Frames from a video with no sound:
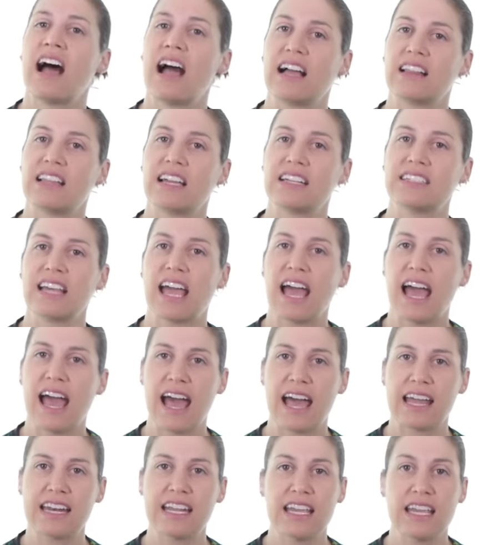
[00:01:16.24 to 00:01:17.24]
I like to
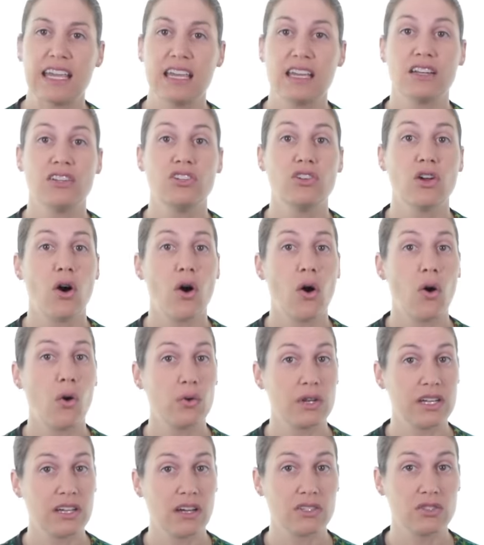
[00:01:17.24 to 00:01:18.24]
add in
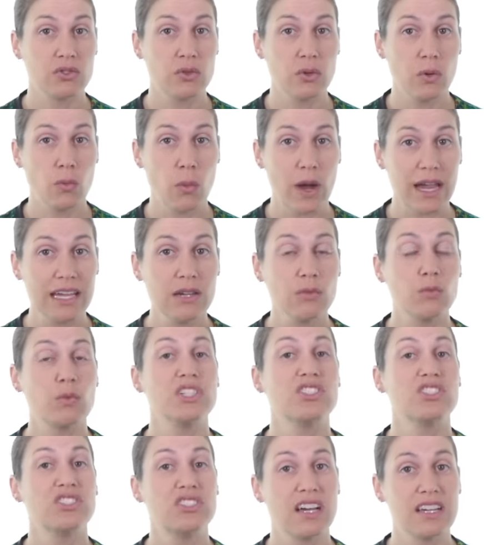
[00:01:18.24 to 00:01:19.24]
holding onto a weight,
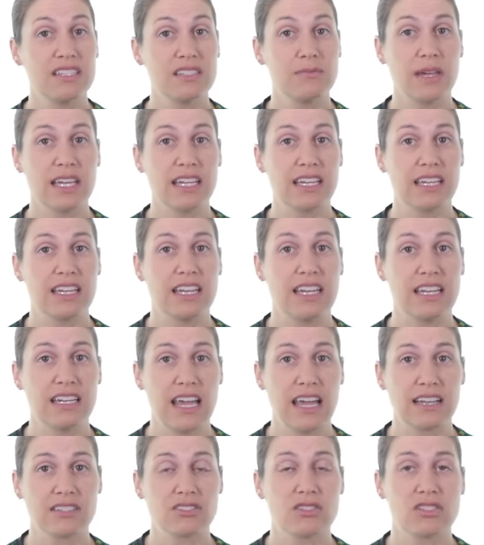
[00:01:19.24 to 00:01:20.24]
which does make it an
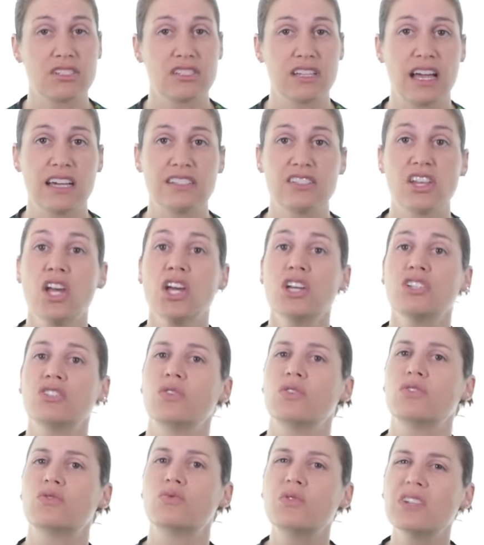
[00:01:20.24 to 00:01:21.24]
exercise. So
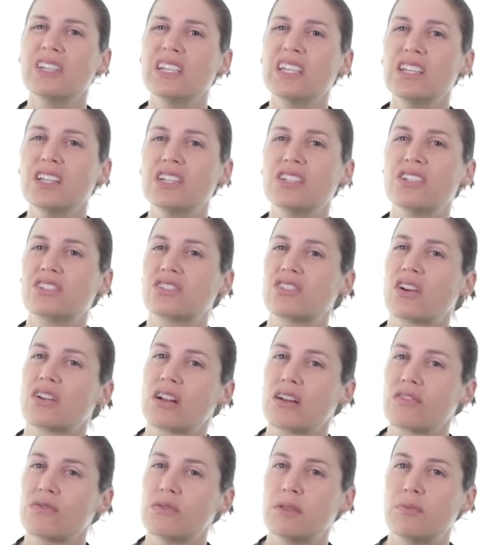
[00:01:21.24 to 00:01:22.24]
it's really good to start
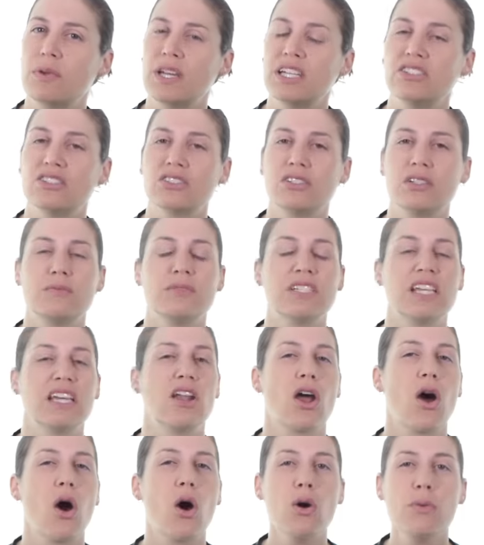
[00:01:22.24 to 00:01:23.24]
off with the pendulums.
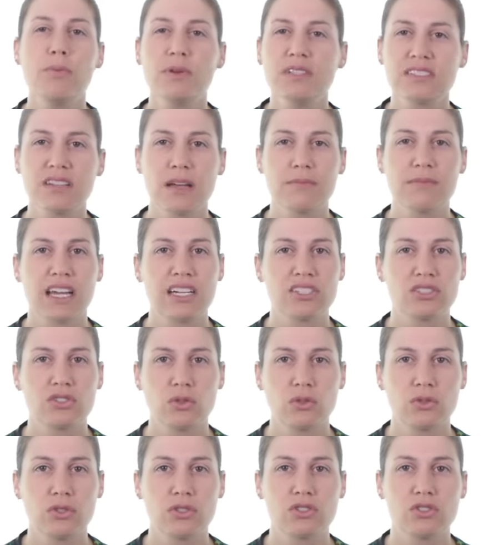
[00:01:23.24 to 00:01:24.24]
It opens up that
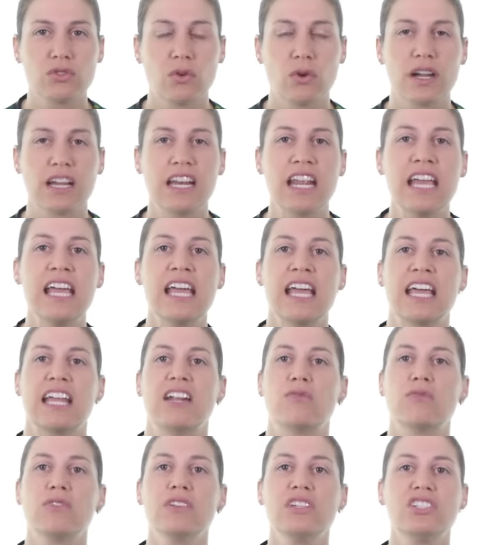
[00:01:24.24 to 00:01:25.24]
shoulder joint and
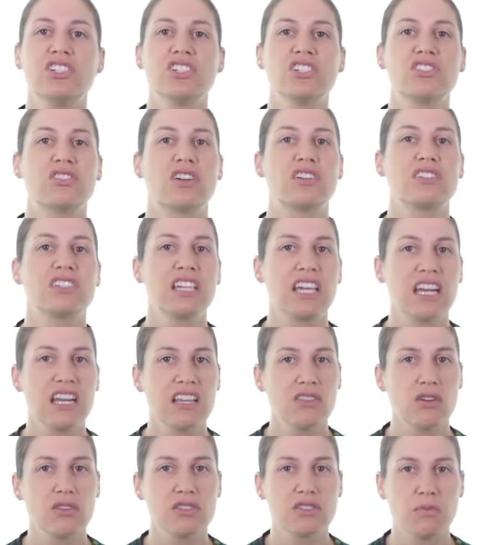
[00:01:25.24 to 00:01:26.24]
it really just starts
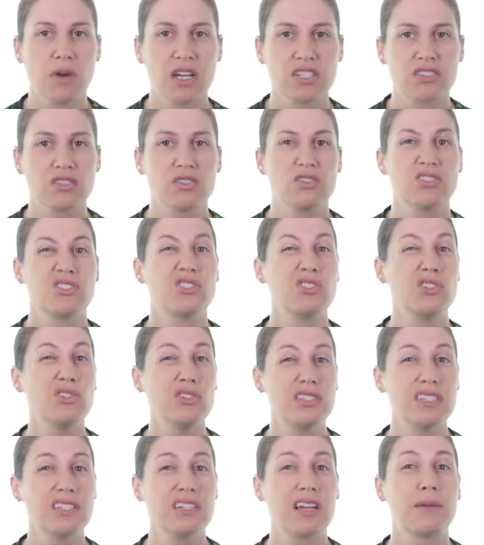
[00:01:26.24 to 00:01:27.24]
getting those muscles
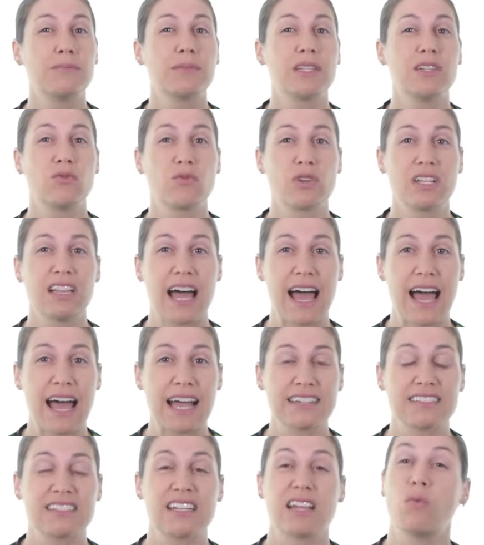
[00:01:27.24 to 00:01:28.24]
loosened up and
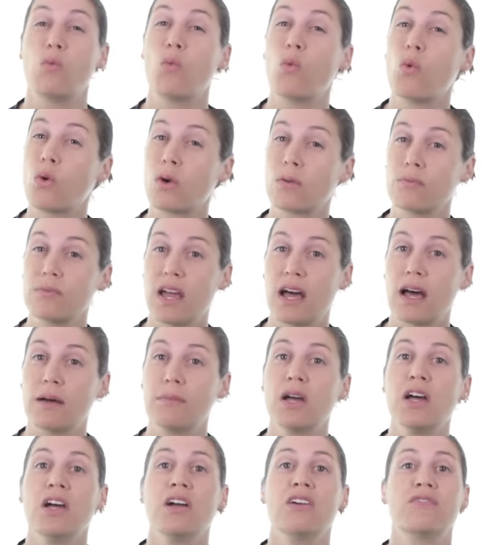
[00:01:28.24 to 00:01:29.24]
relaxed and warmed
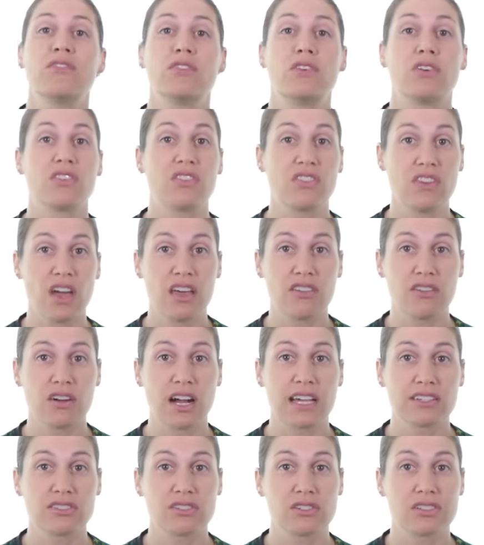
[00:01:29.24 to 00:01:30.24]
up for the other
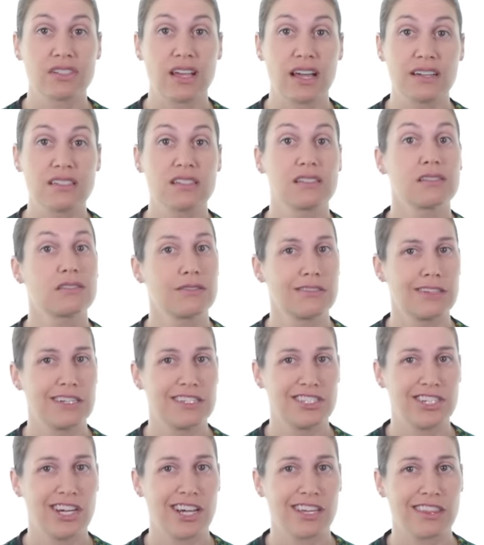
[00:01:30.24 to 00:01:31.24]
exercises. So
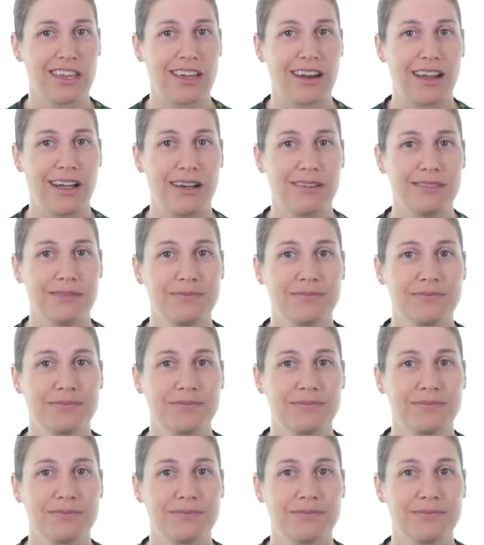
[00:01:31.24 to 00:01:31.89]
let's check that out.